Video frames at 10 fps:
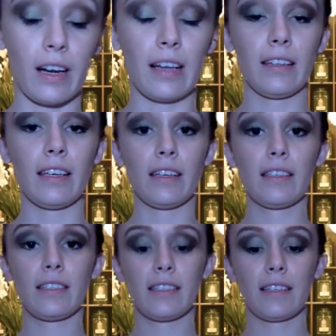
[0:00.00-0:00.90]
not
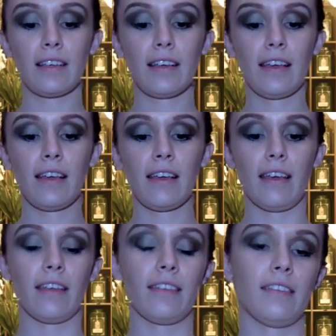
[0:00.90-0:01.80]
least
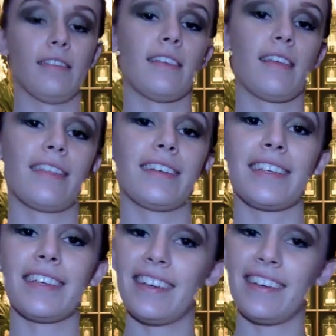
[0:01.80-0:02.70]
is the
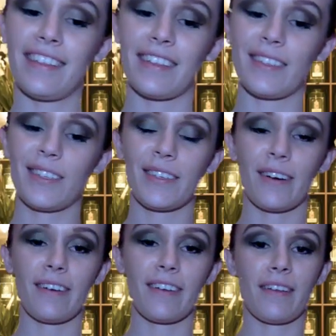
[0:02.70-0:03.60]
tea that
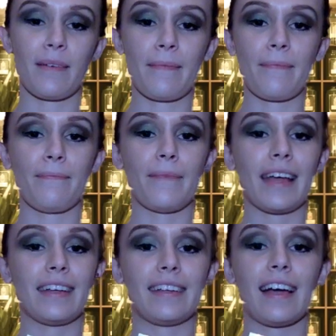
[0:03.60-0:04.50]
started my
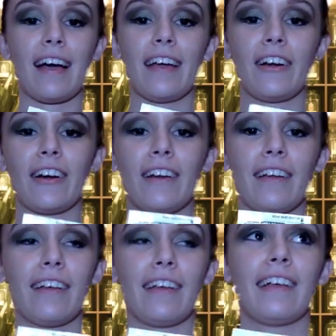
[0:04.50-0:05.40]
entire
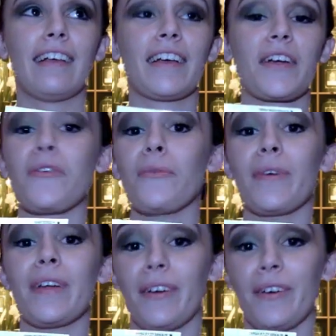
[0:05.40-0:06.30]

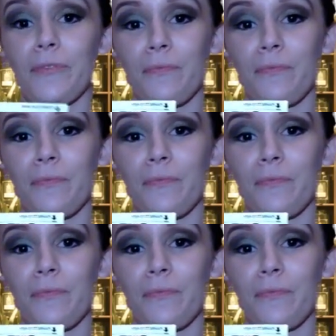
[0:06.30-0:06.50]
career.